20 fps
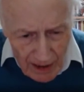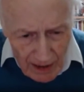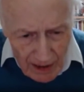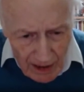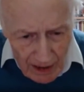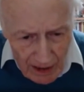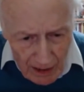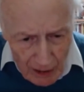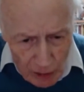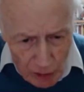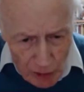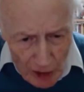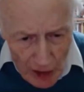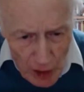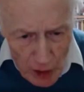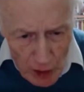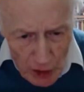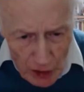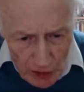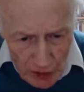
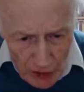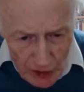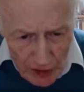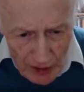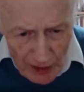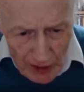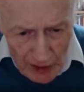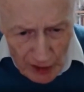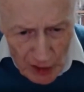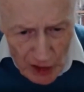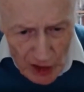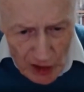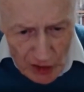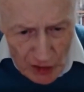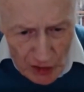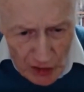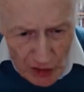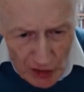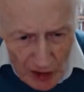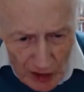Russian
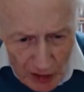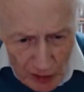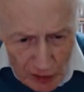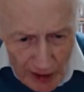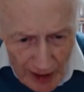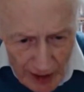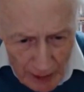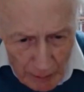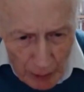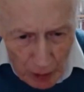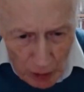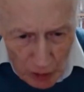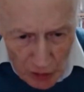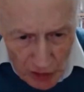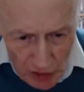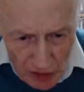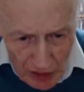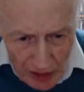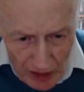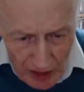chess
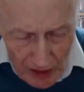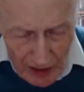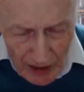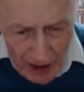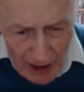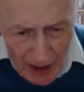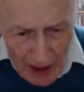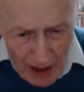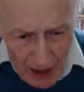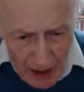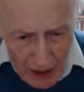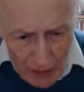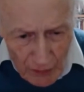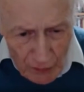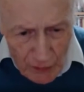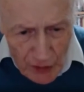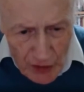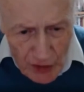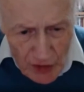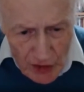grandmaster
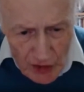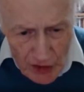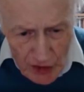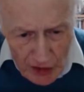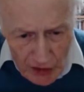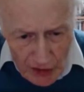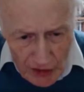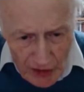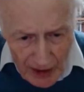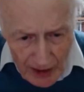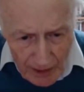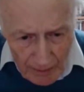visited